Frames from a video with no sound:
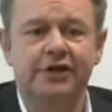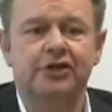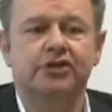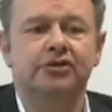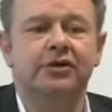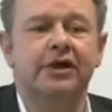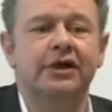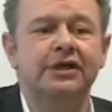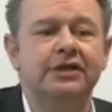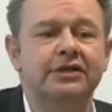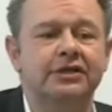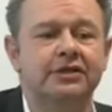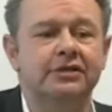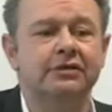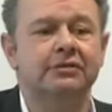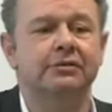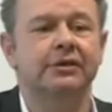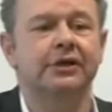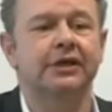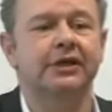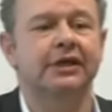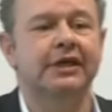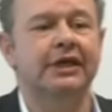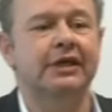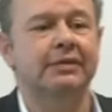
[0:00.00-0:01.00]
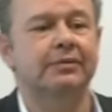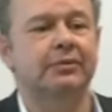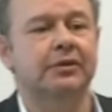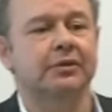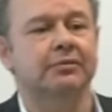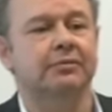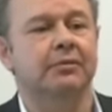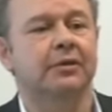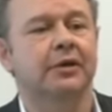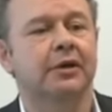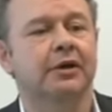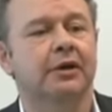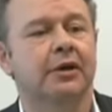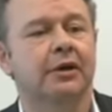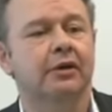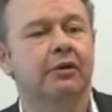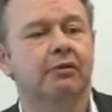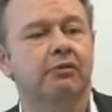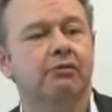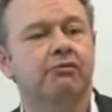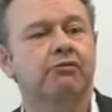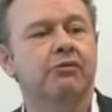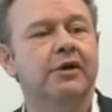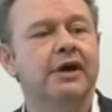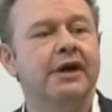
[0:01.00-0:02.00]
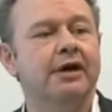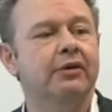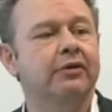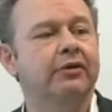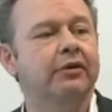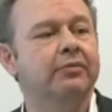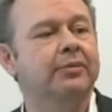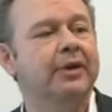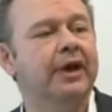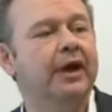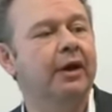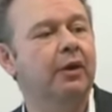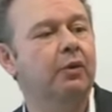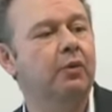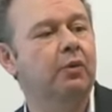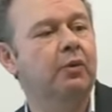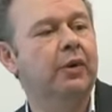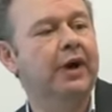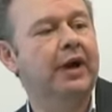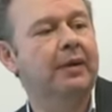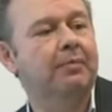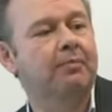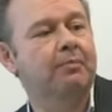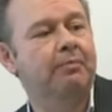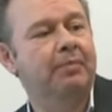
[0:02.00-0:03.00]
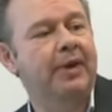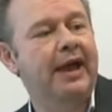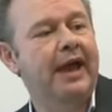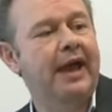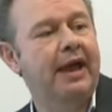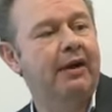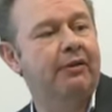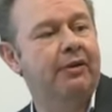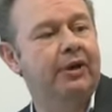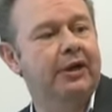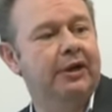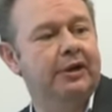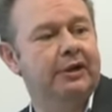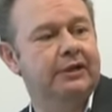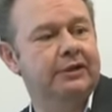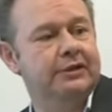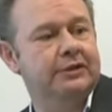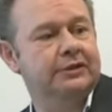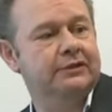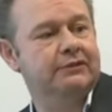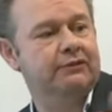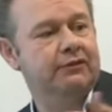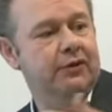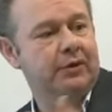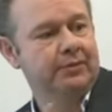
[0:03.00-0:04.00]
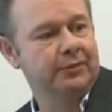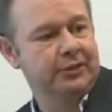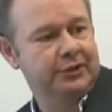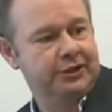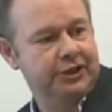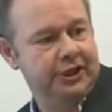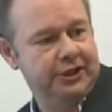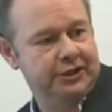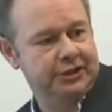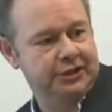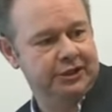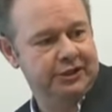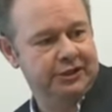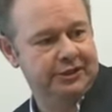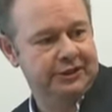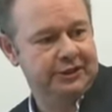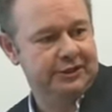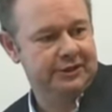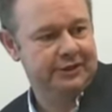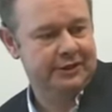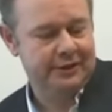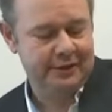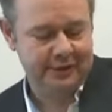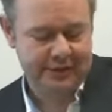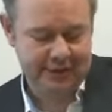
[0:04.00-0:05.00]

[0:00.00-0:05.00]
I tried to keep them round about where Perry is from the judges.